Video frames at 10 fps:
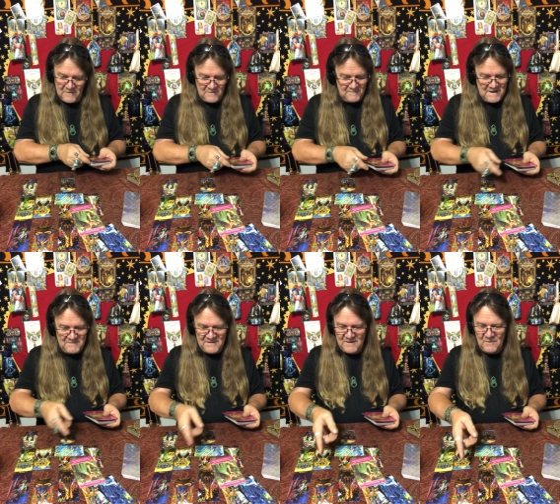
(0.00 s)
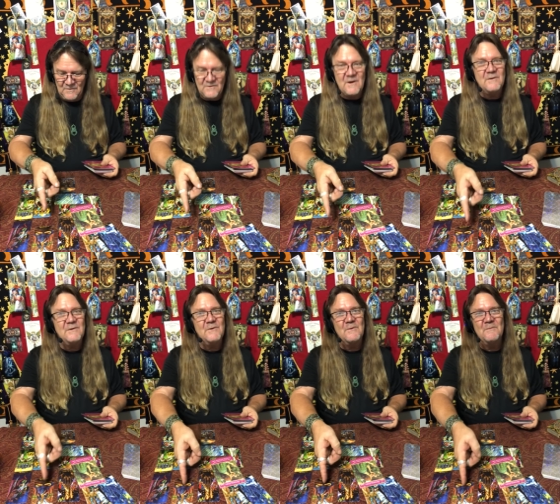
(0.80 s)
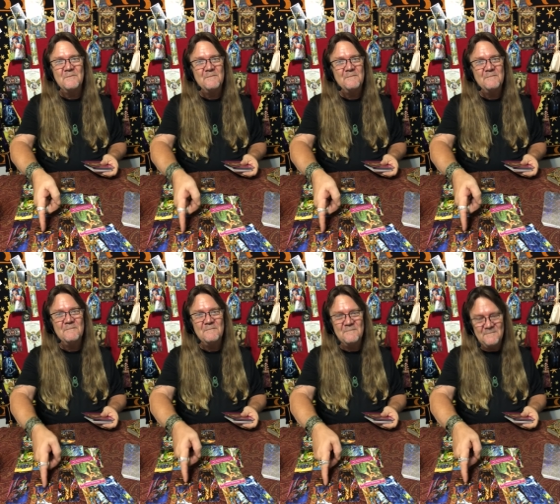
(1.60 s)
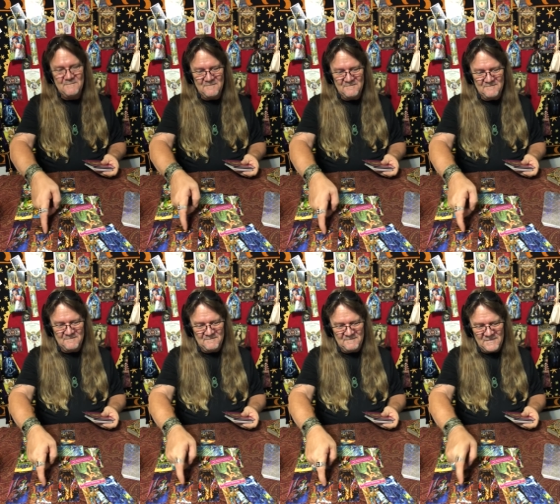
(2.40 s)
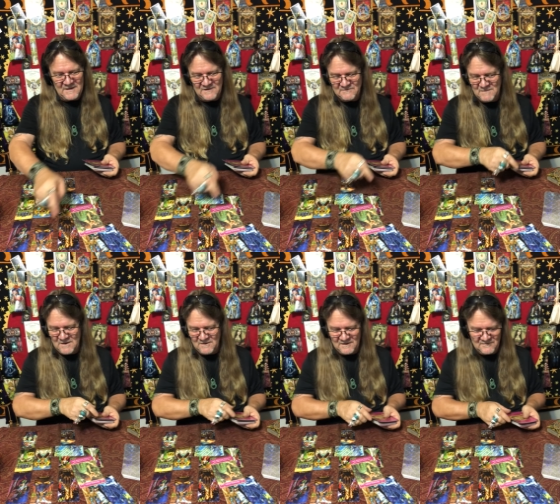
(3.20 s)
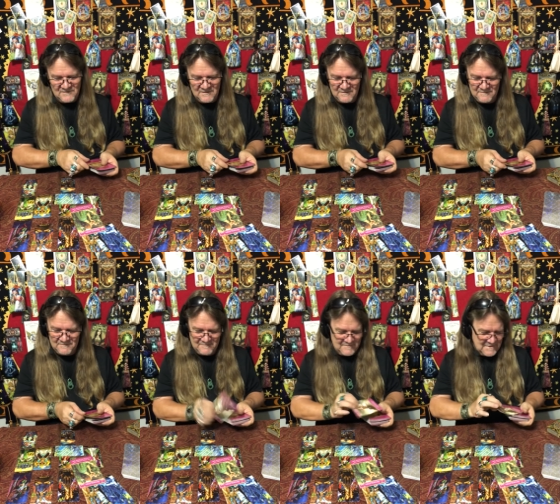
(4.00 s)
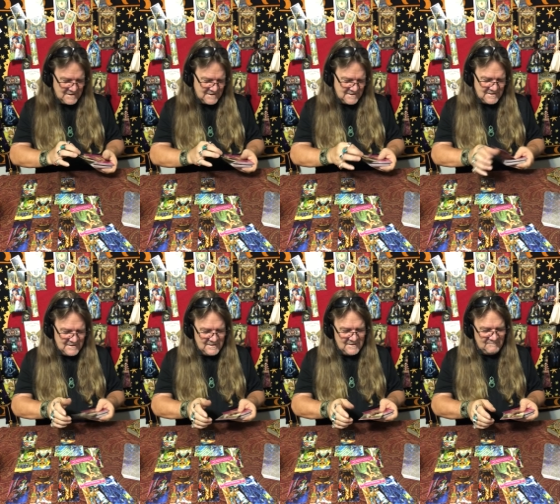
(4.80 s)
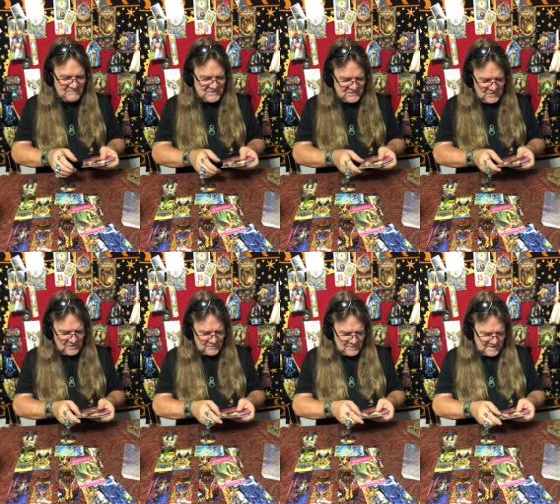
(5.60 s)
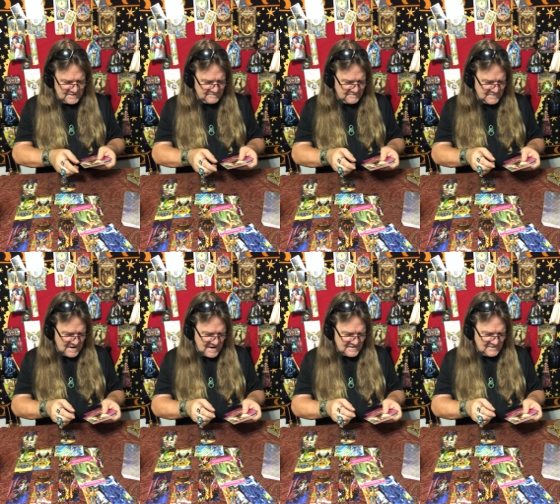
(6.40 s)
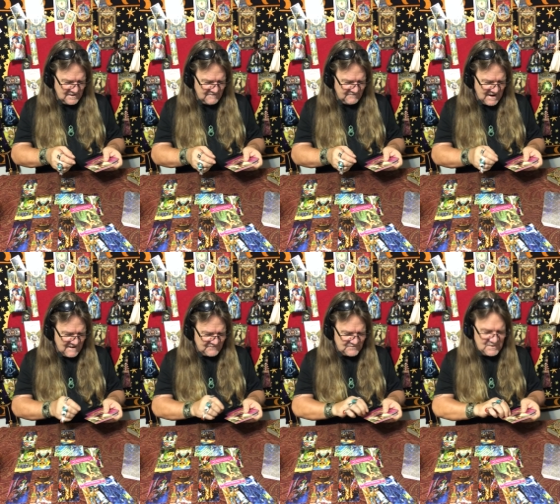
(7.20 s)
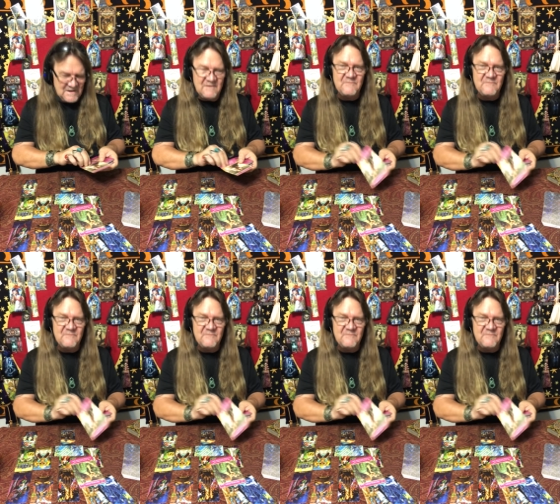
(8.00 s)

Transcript: Or maybe they're holding on to you. you guys mirroring each other. Children. Uh, your love life is being